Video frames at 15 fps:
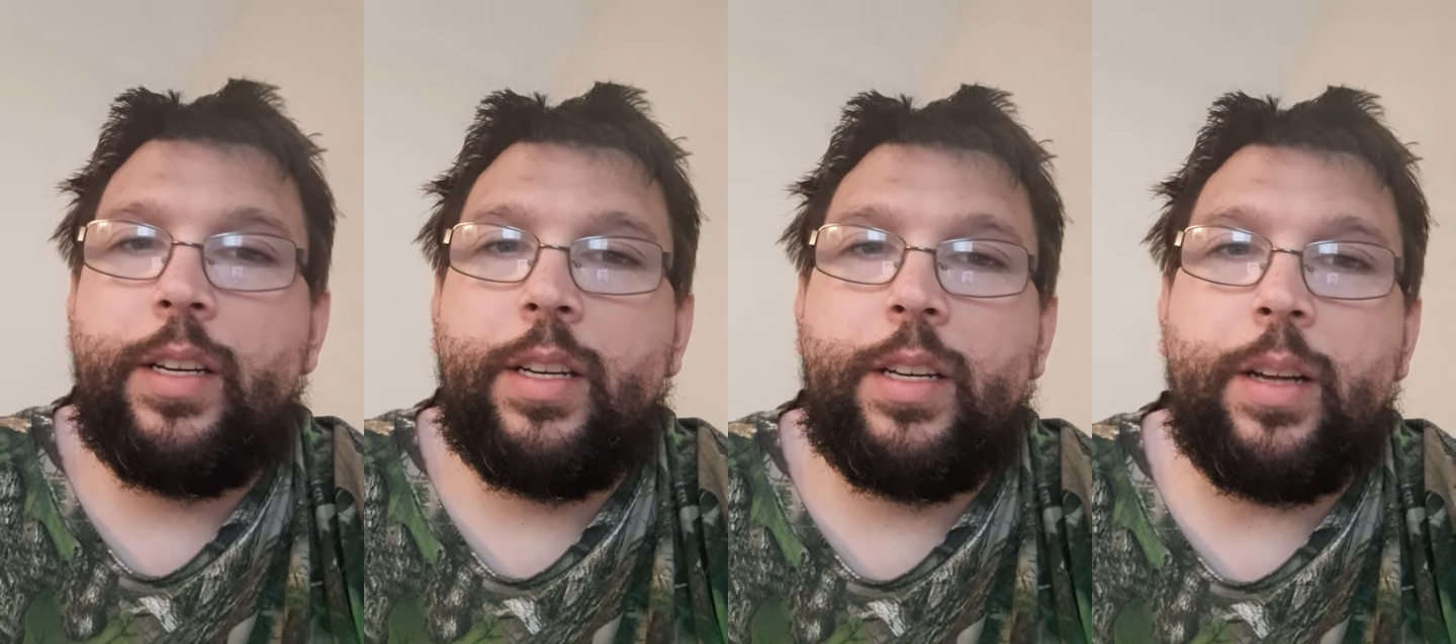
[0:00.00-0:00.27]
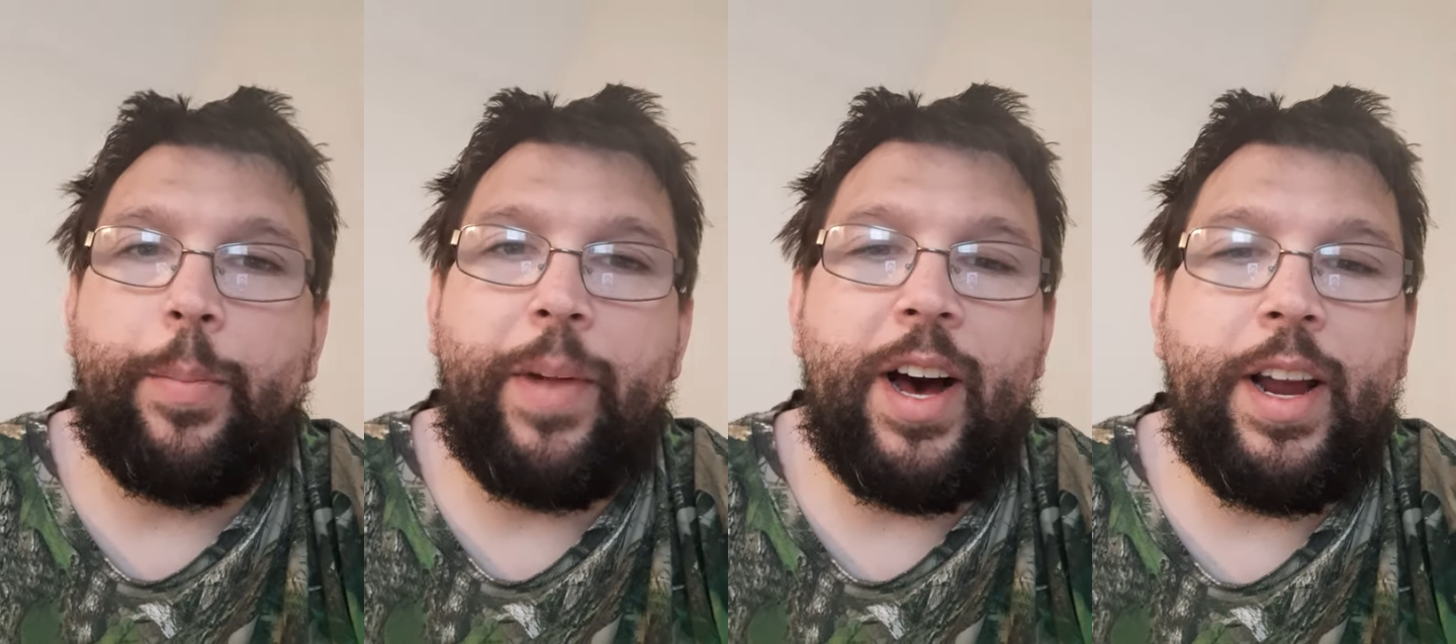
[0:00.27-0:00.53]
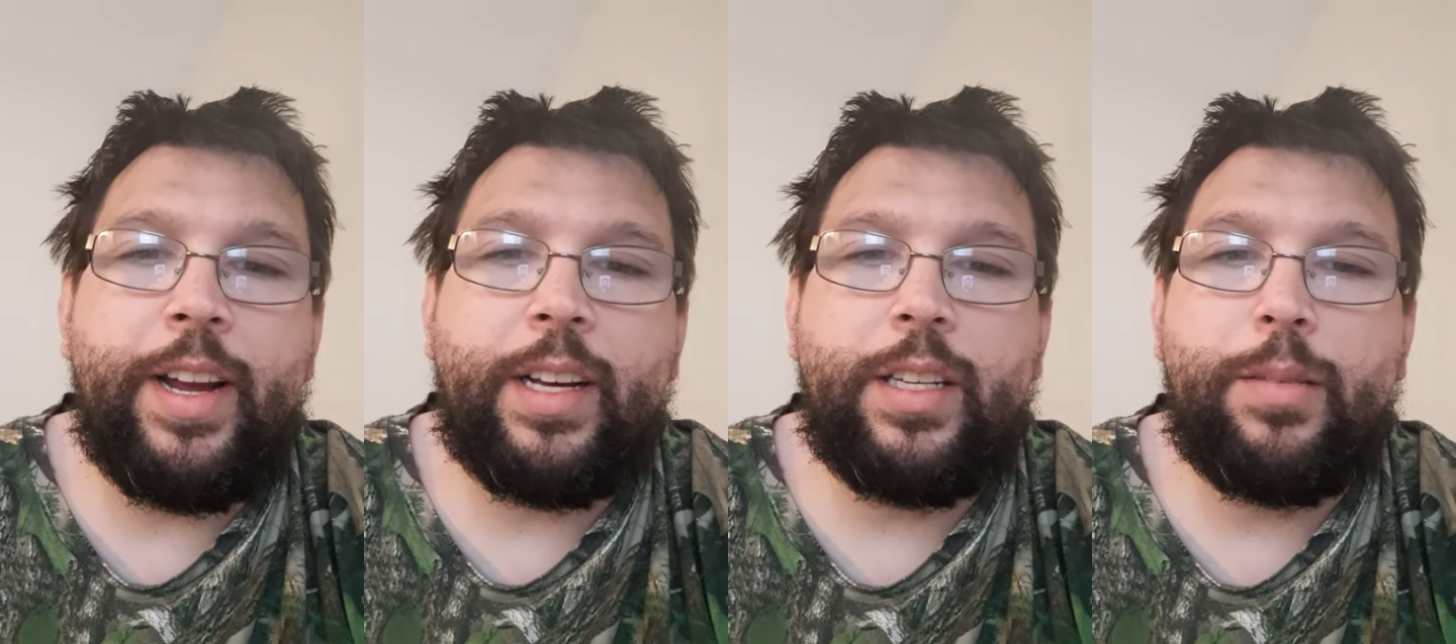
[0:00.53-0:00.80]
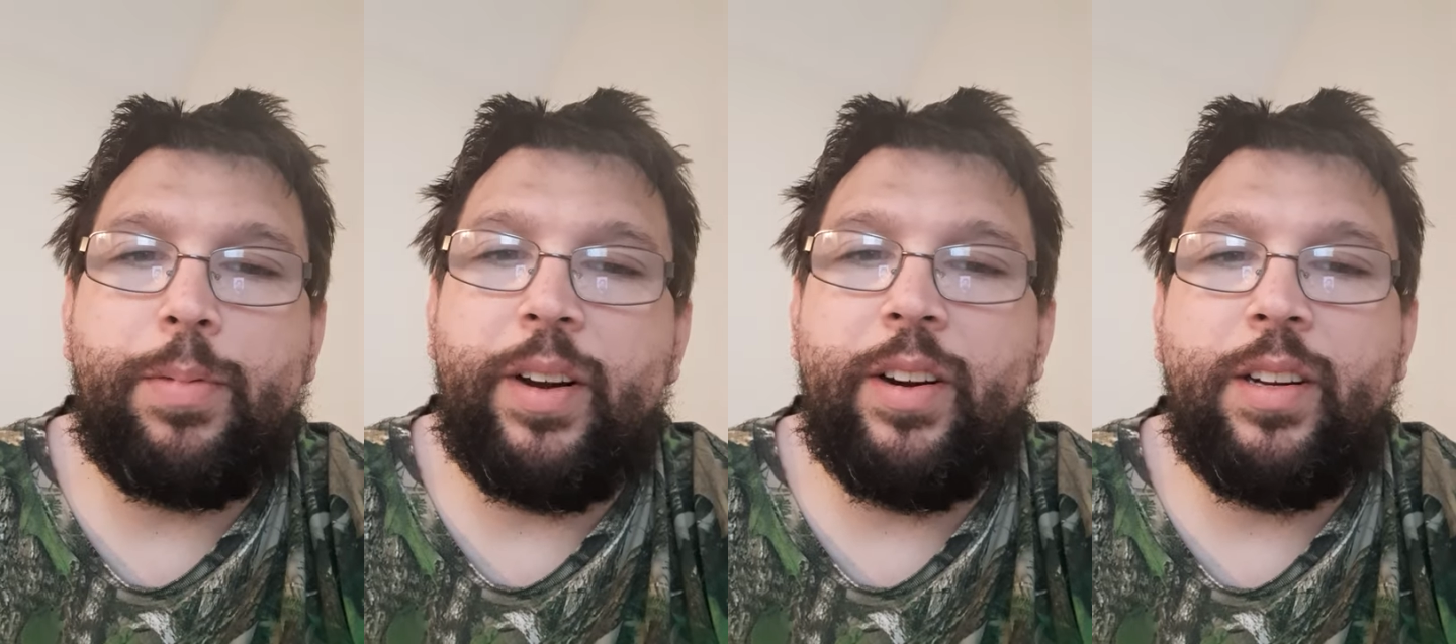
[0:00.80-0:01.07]
demonic
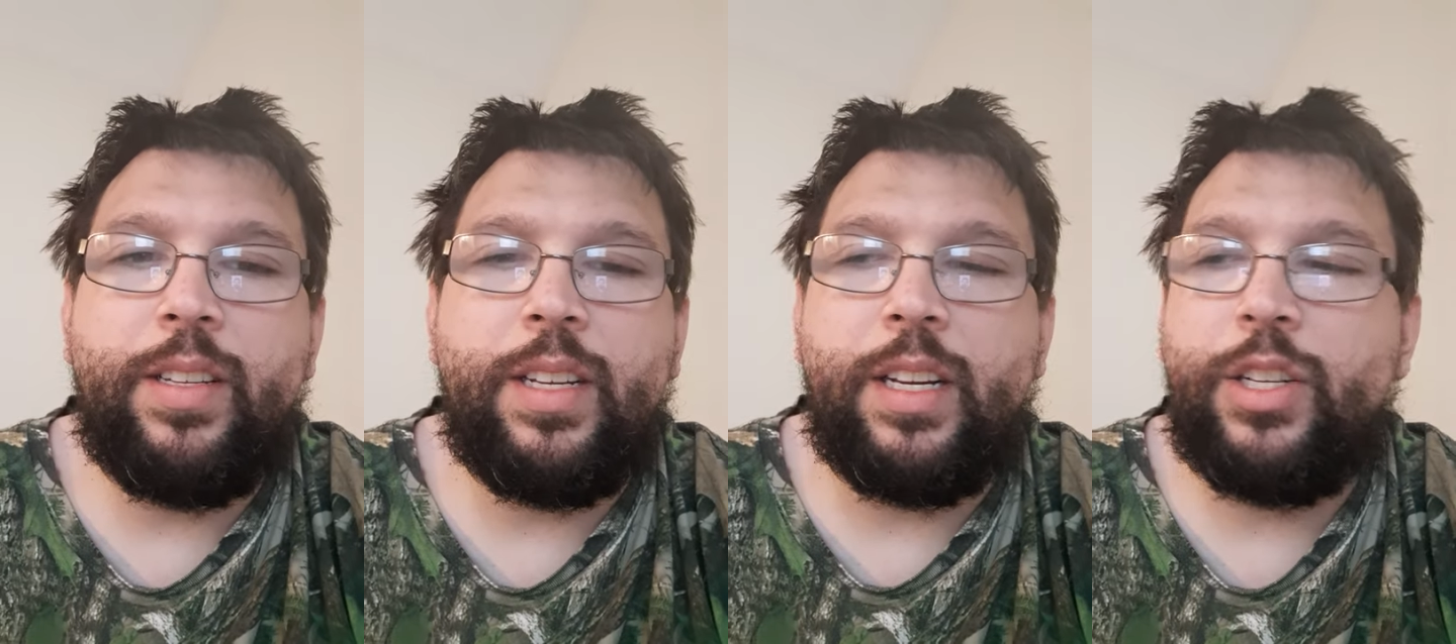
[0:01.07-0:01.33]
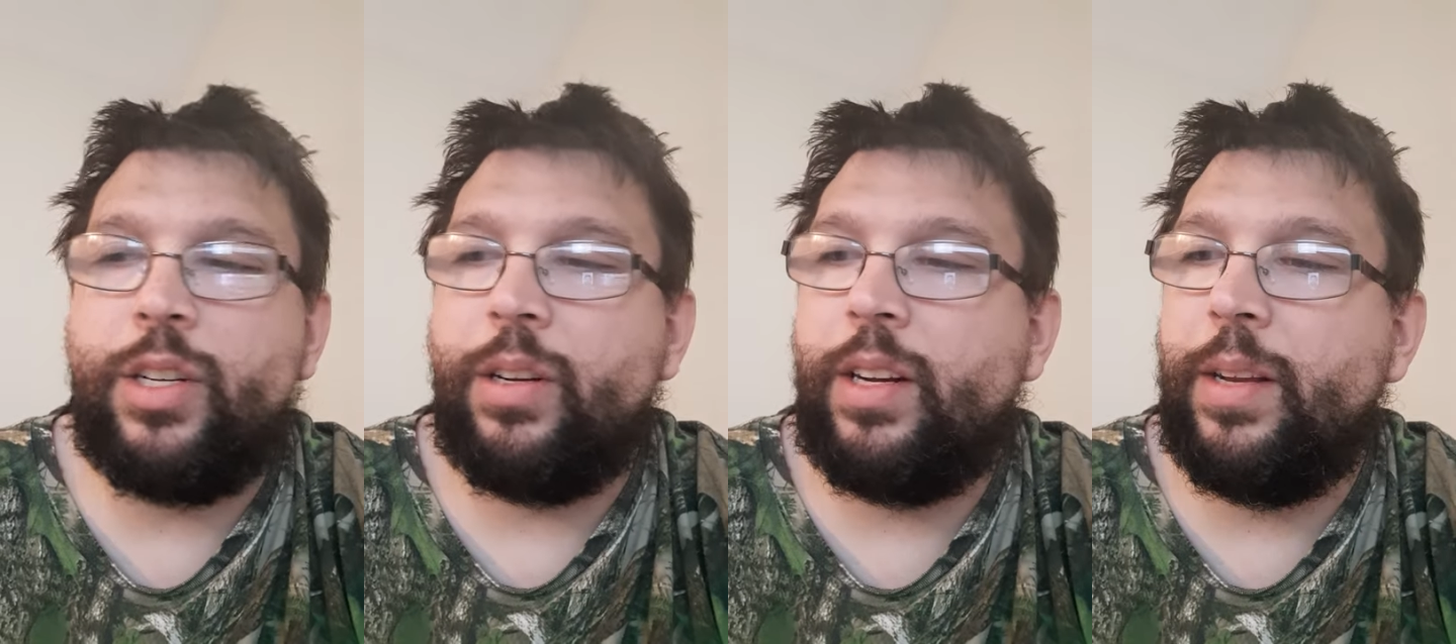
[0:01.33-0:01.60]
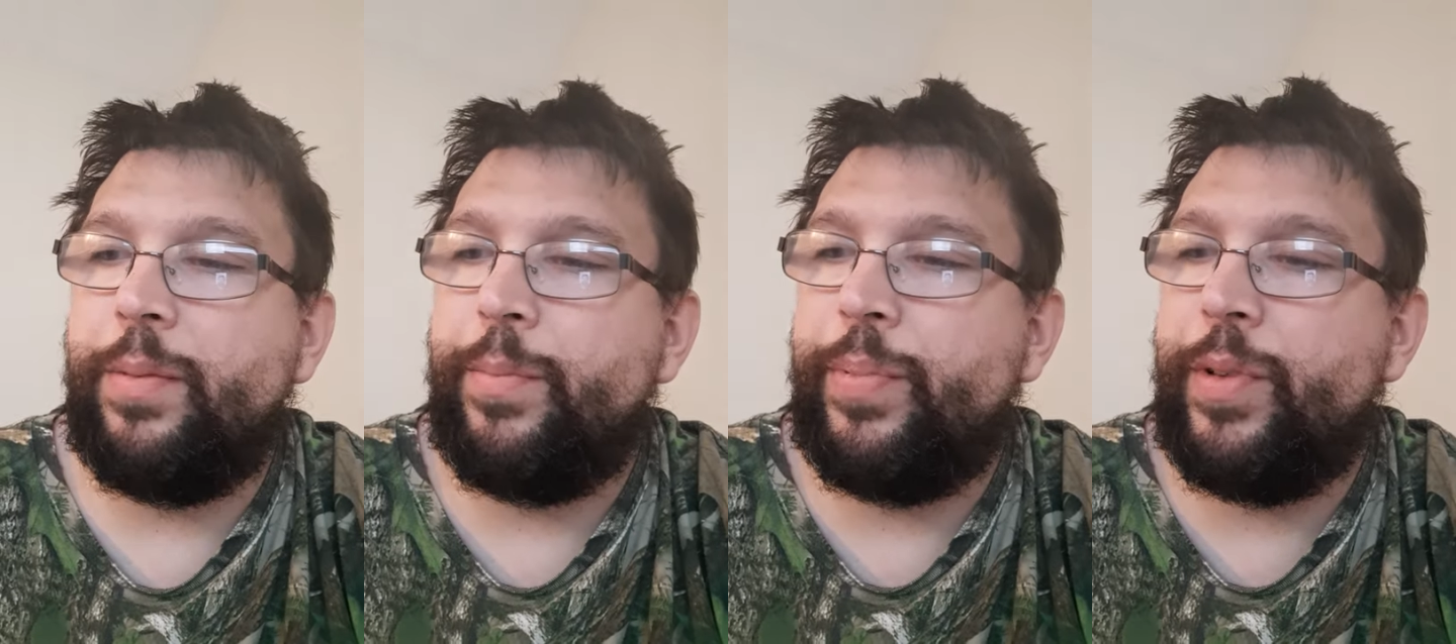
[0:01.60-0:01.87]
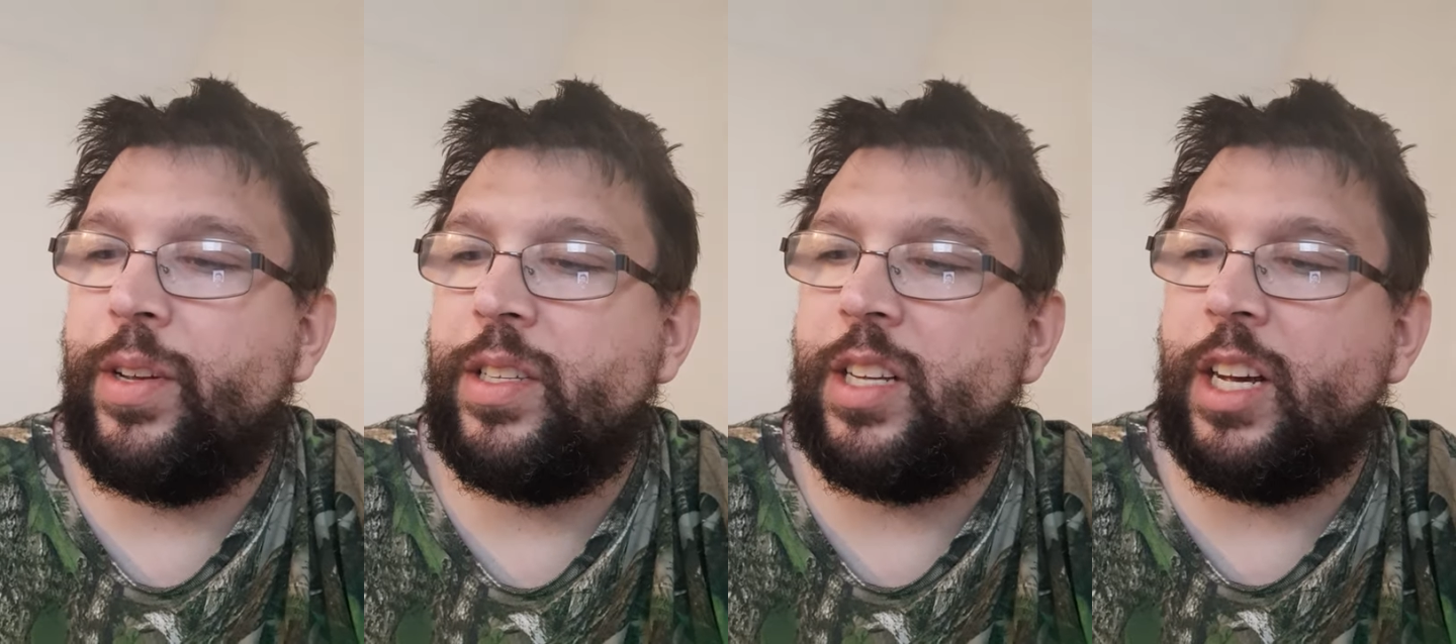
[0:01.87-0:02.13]
spirits that you can
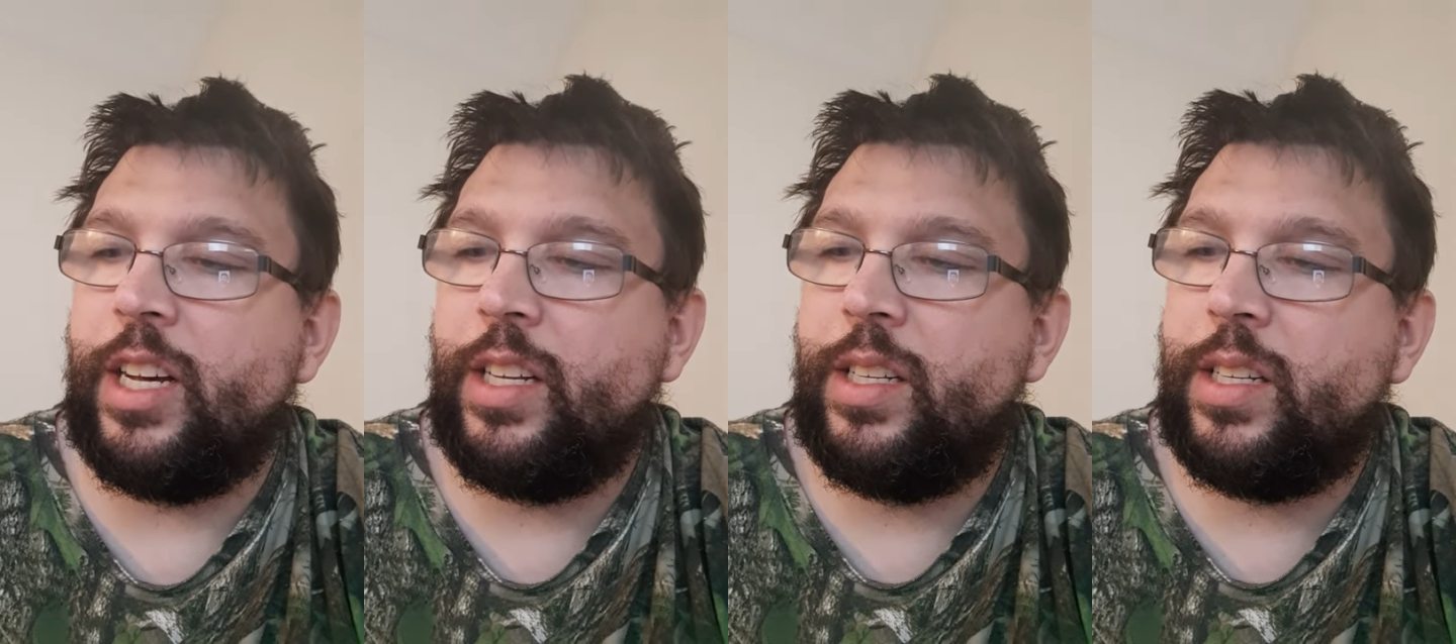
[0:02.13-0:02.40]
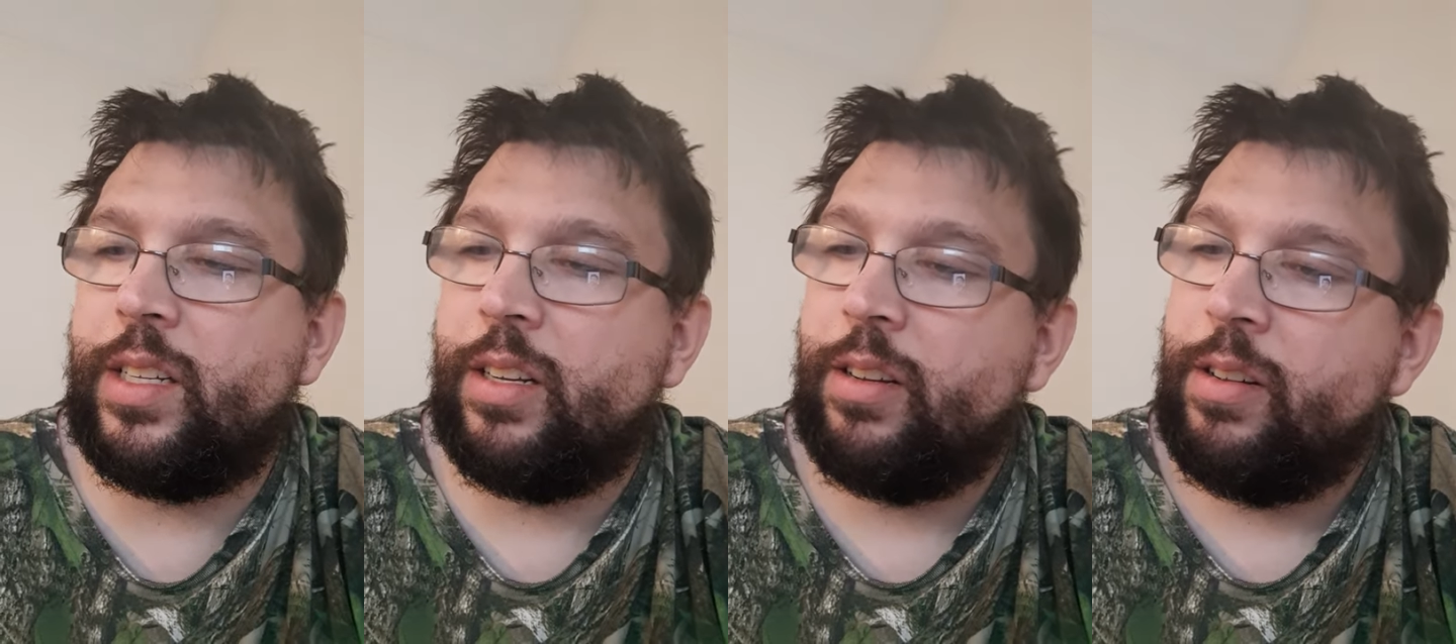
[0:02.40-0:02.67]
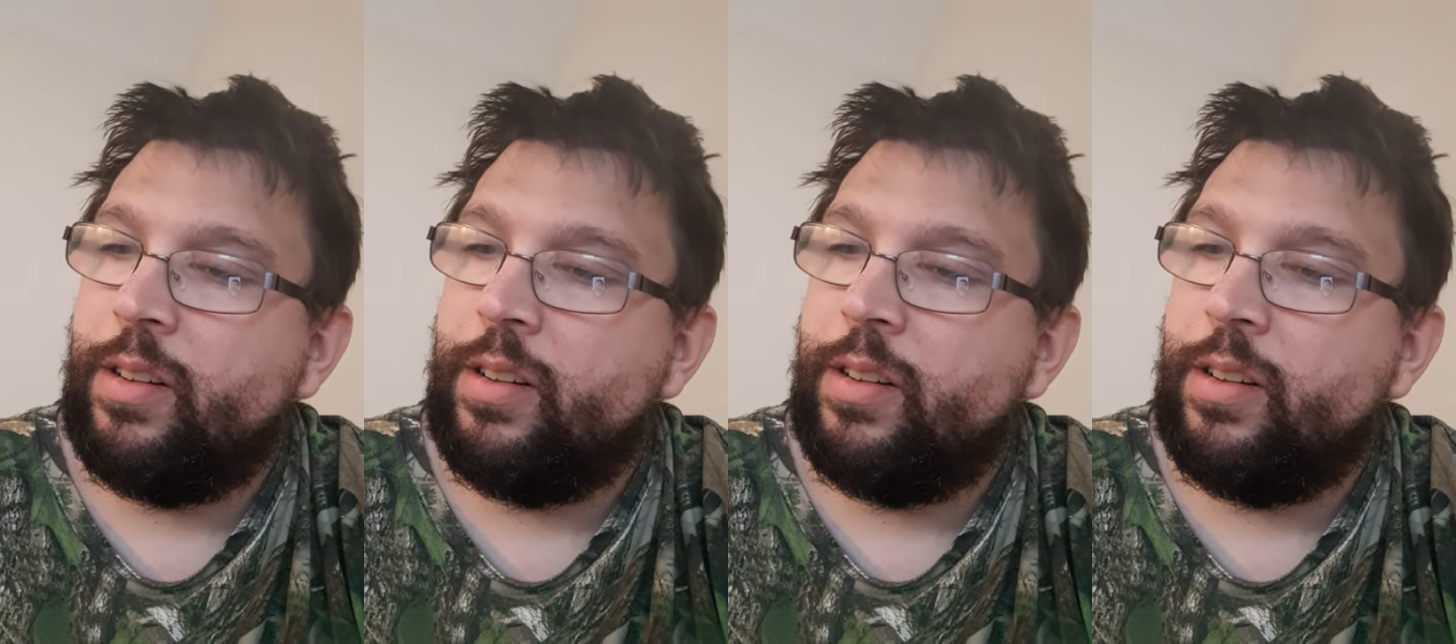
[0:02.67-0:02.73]
possess.